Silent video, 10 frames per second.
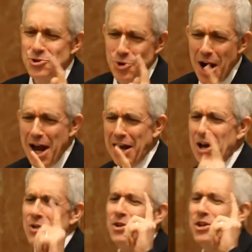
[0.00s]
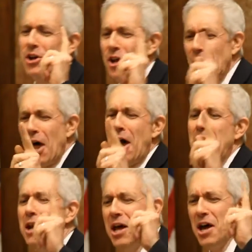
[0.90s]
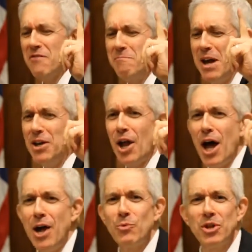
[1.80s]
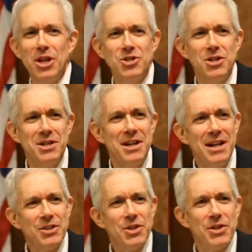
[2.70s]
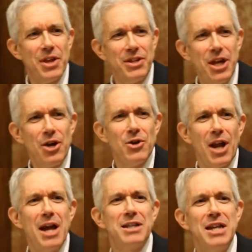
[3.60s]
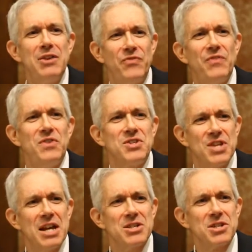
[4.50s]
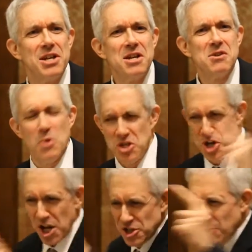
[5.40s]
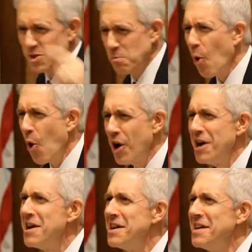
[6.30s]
track the decline of mainline religion to the year 1956 when Johnson was born.